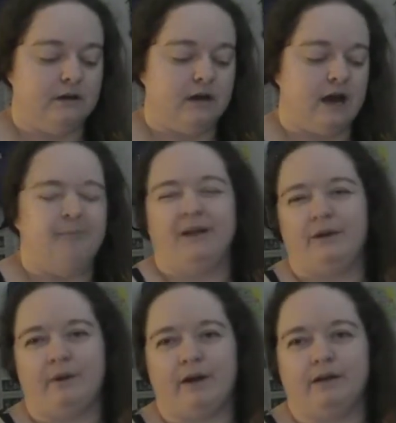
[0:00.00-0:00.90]
I played
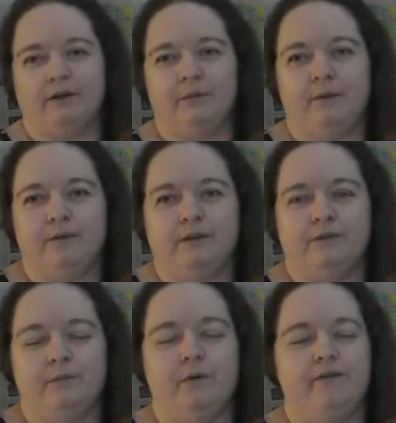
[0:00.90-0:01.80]
around a little bit with a
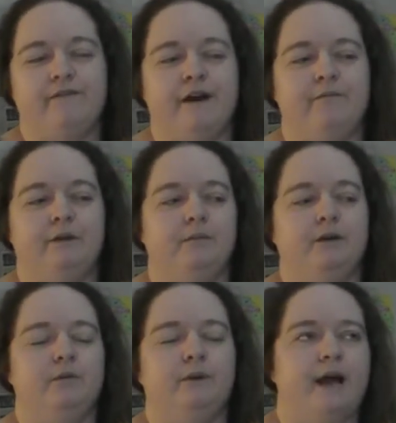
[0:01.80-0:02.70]
3.5
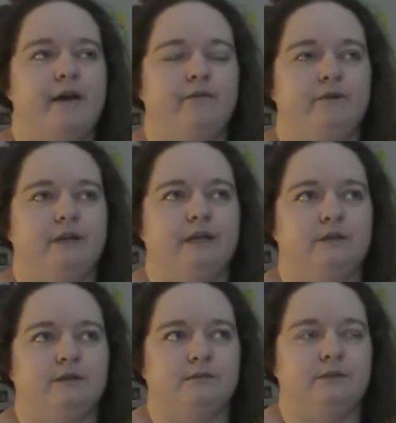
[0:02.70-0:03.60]
millimeter, but I haven't really
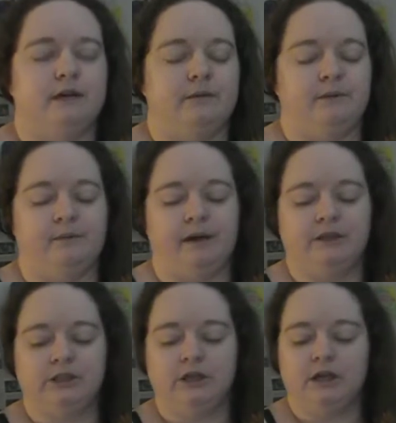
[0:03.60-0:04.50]
used them terribly
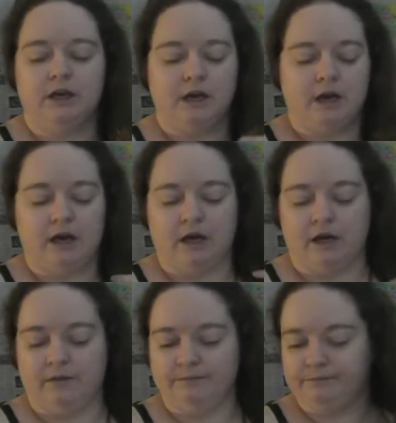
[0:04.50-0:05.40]
much.
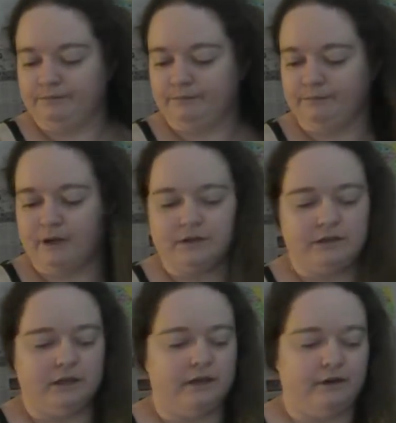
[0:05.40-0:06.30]
They're
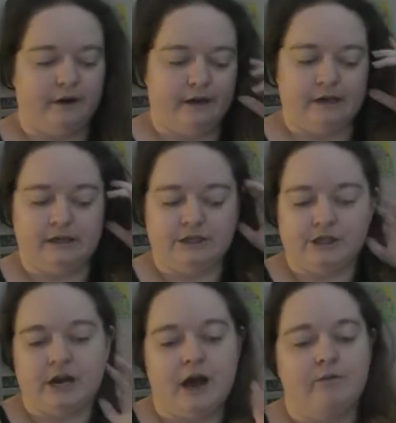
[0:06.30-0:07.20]
still in great
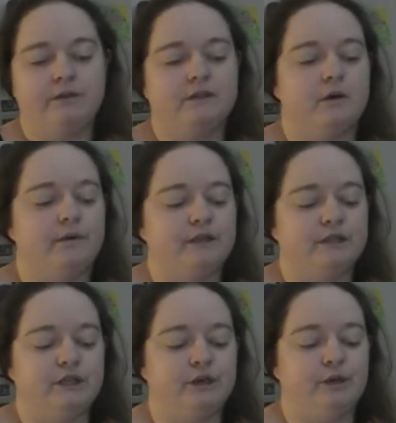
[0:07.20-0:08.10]
condition. I was going
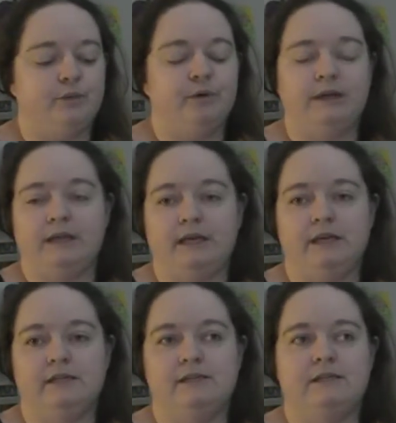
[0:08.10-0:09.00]
to put
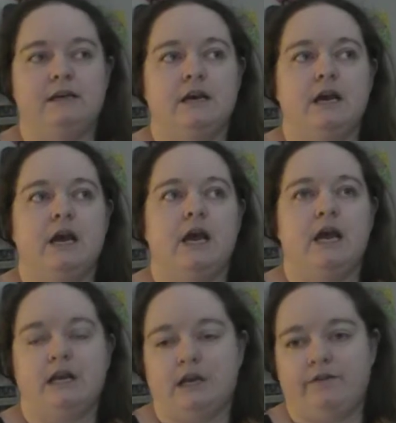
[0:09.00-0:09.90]
these
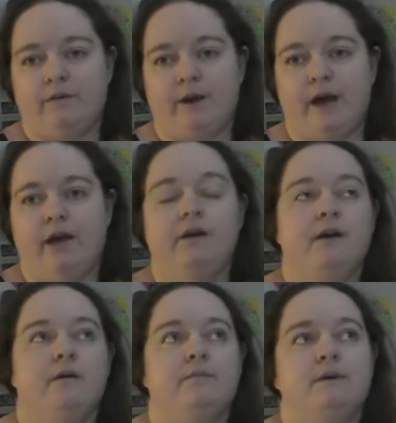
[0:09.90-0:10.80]
in a giveaway,
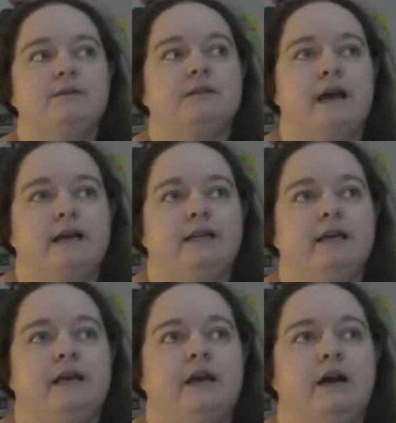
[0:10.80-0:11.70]
most
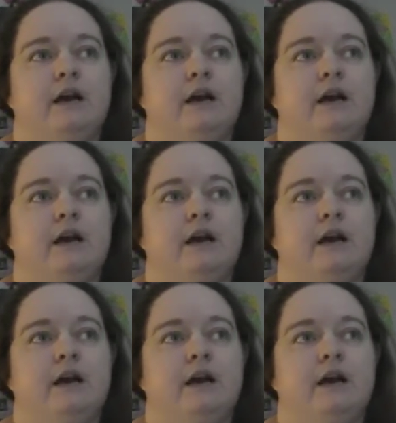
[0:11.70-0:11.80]
likely